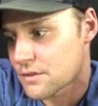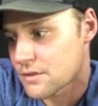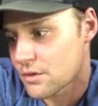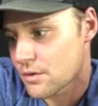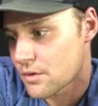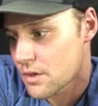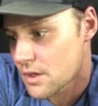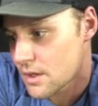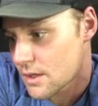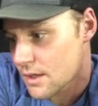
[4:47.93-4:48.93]
So
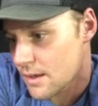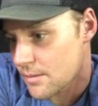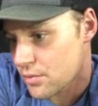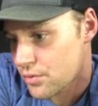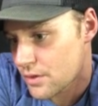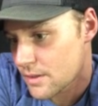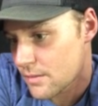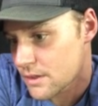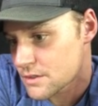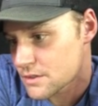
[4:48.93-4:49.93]
I'm pretty
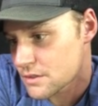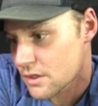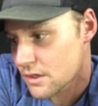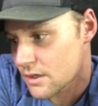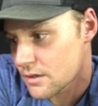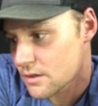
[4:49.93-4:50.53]
much just gonna.